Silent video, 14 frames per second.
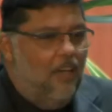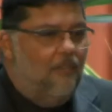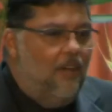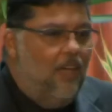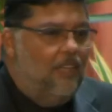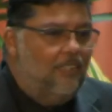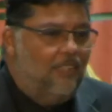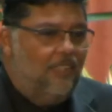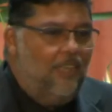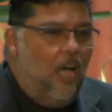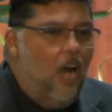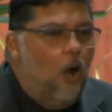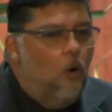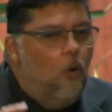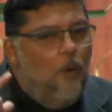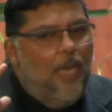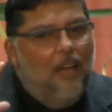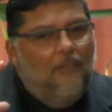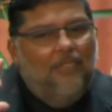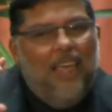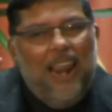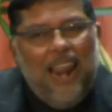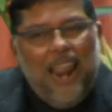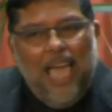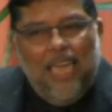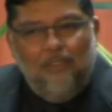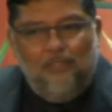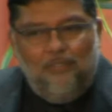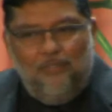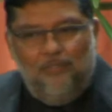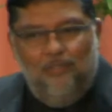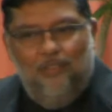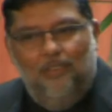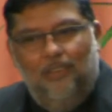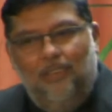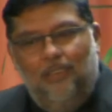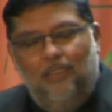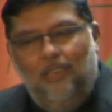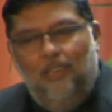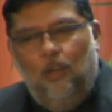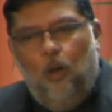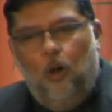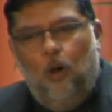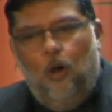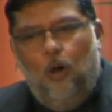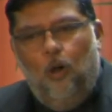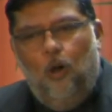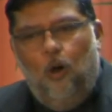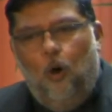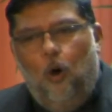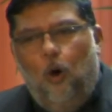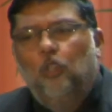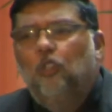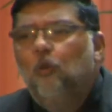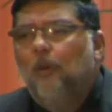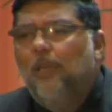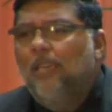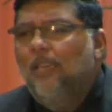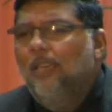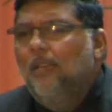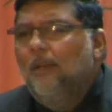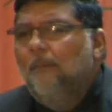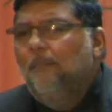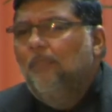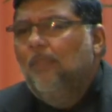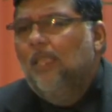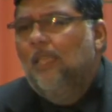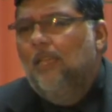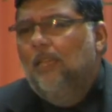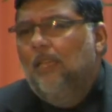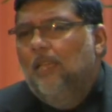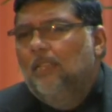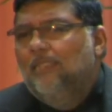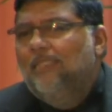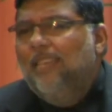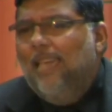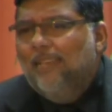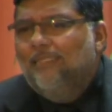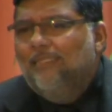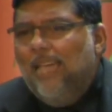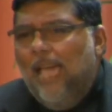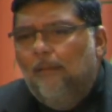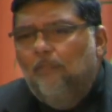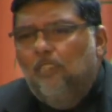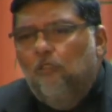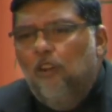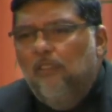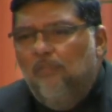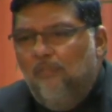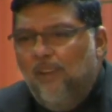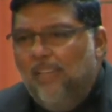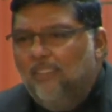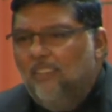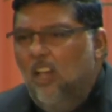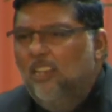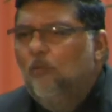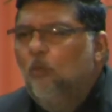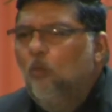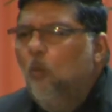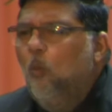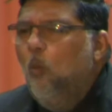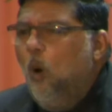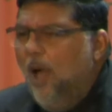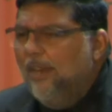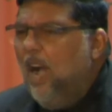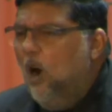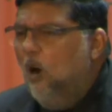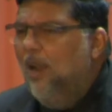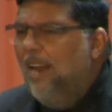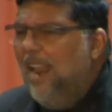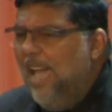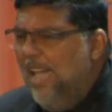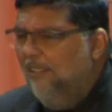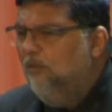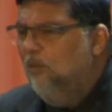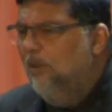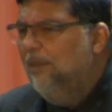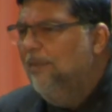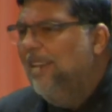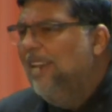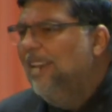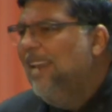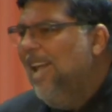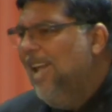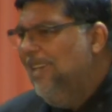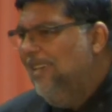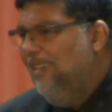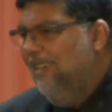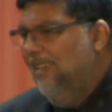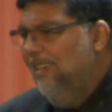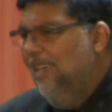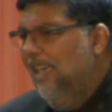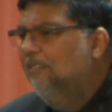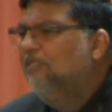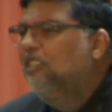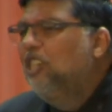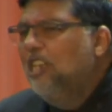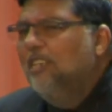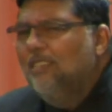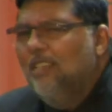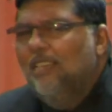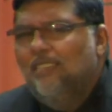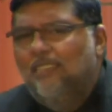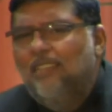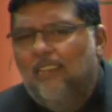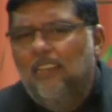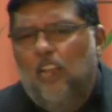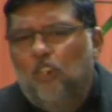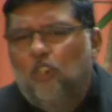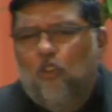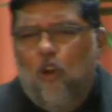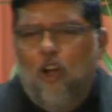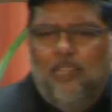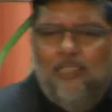of us are aware of the life? Or do we take time to reflect on what our life would have been like if Jesus did not draw